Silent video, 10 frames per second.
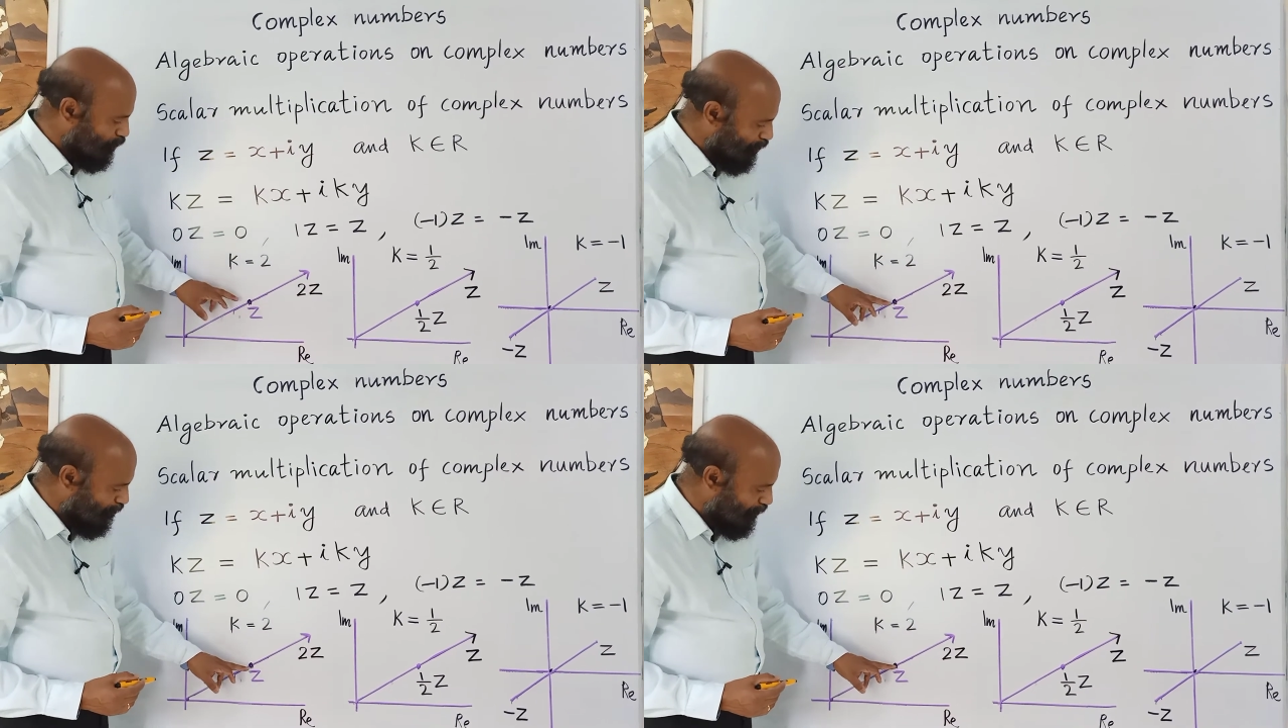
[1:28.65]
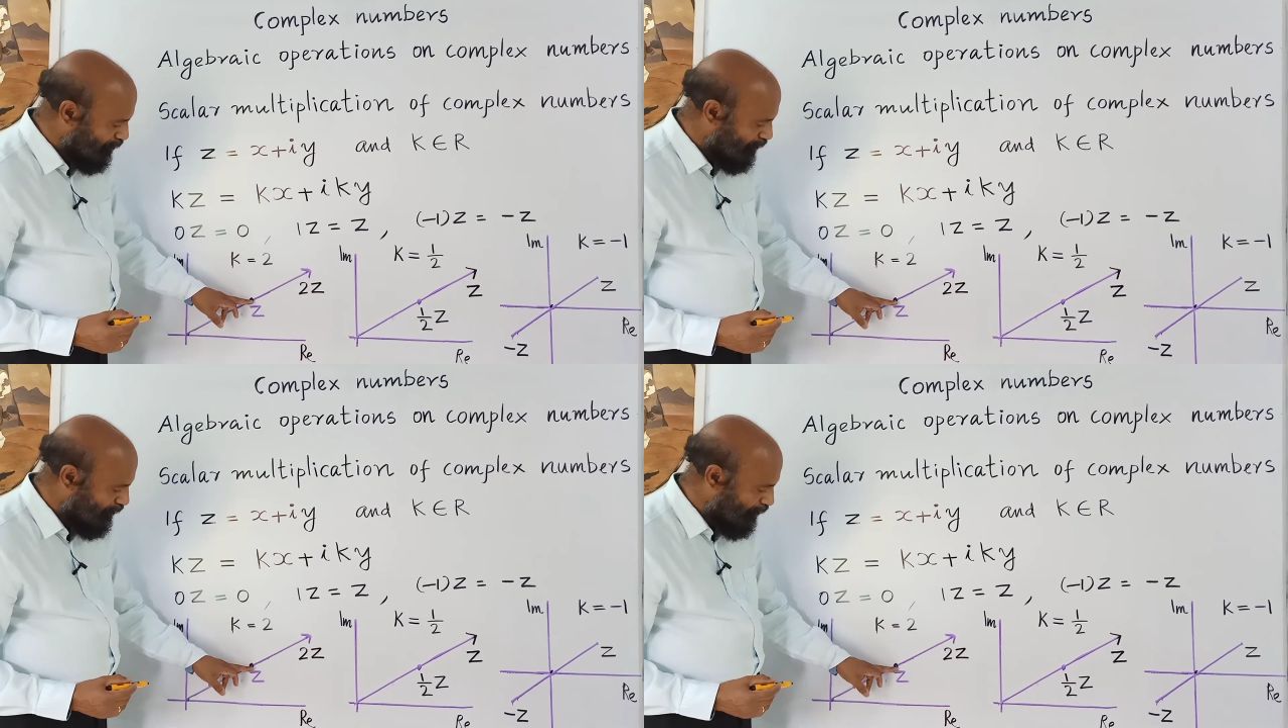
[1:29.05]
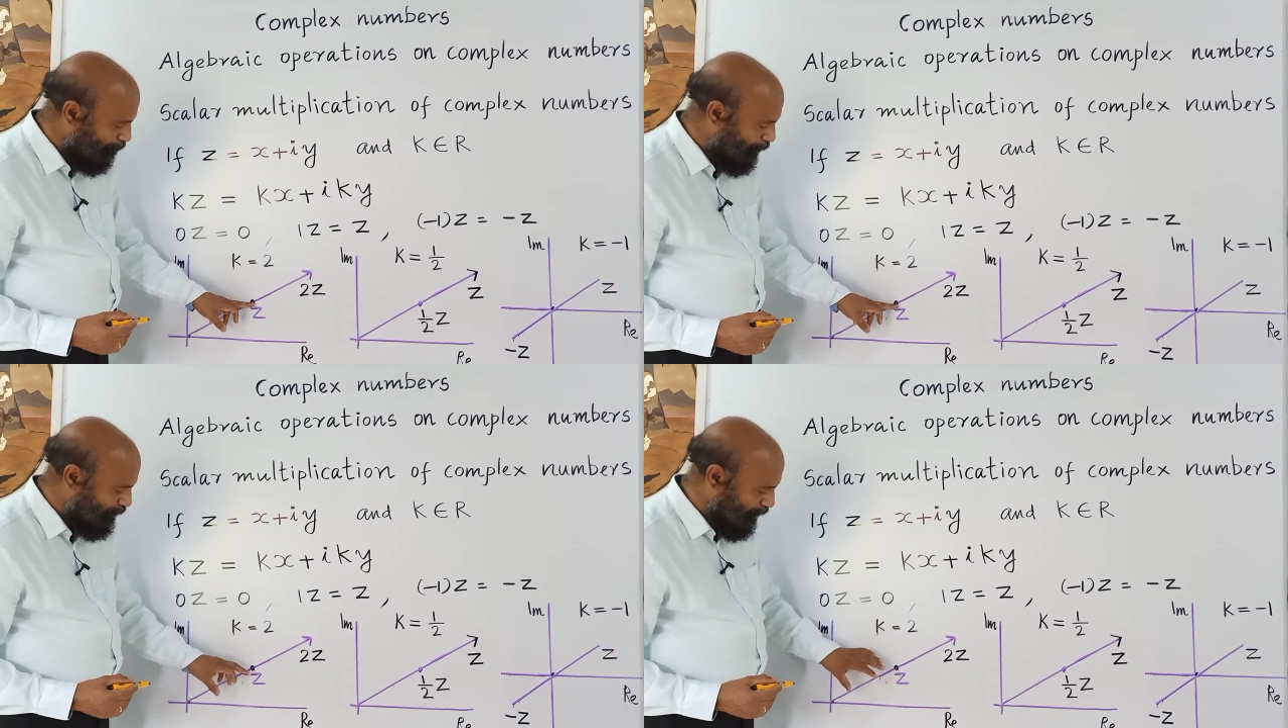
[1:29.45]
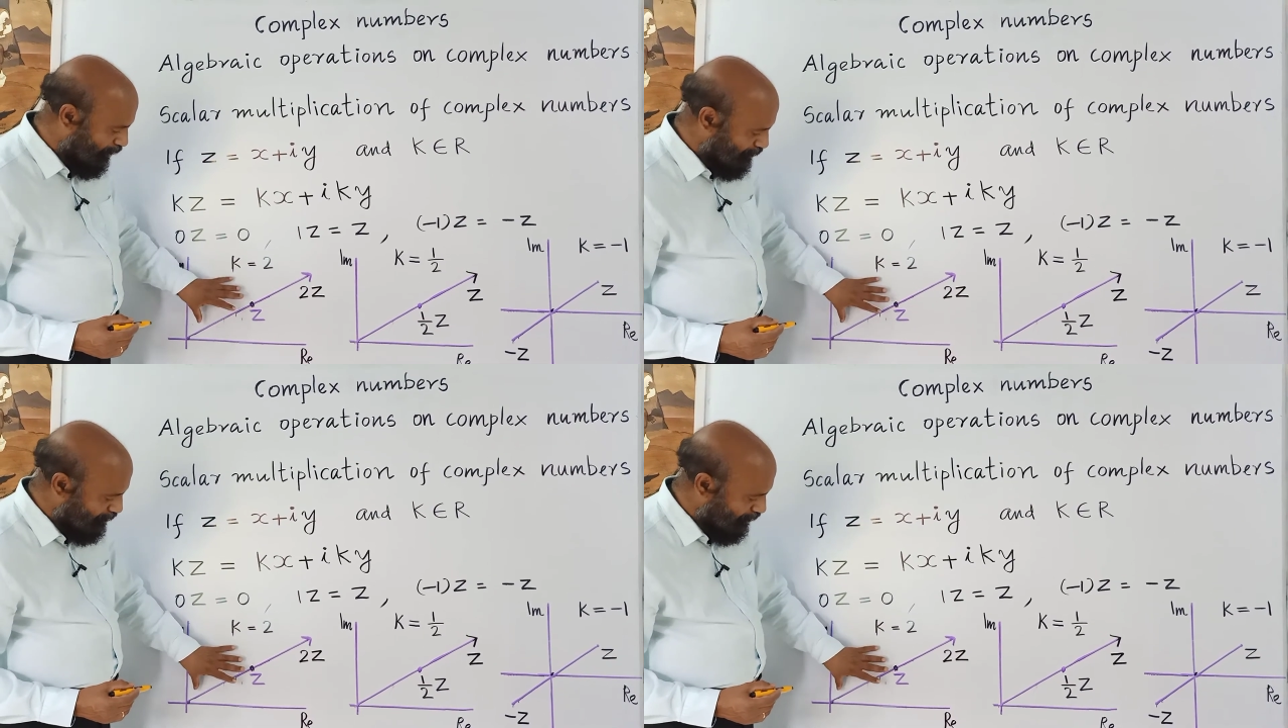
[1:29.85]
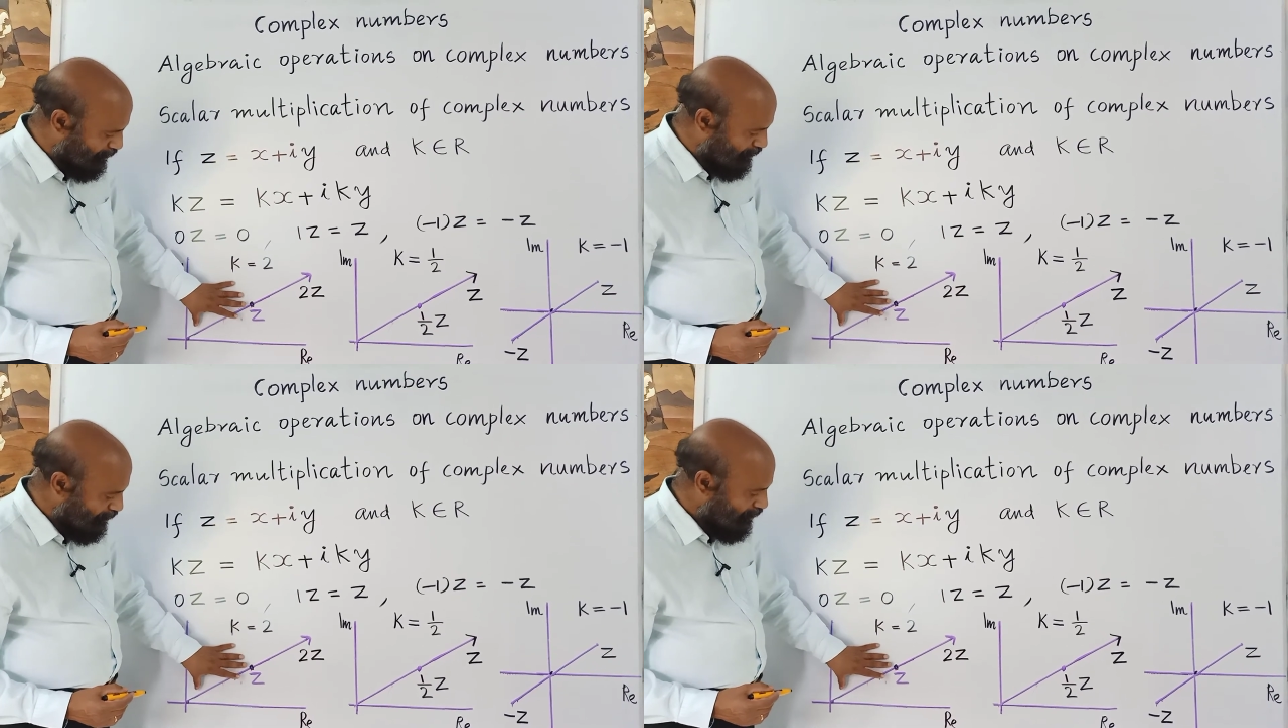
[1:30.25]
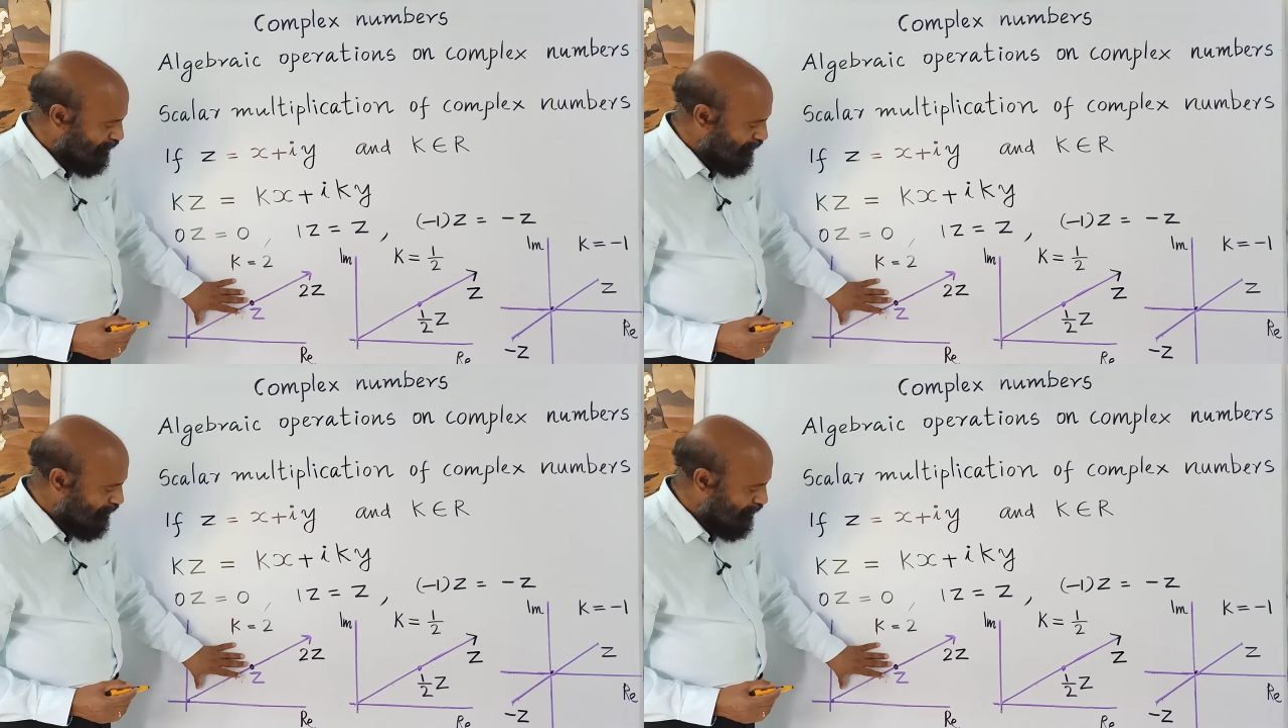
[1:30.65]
So if this is representing z,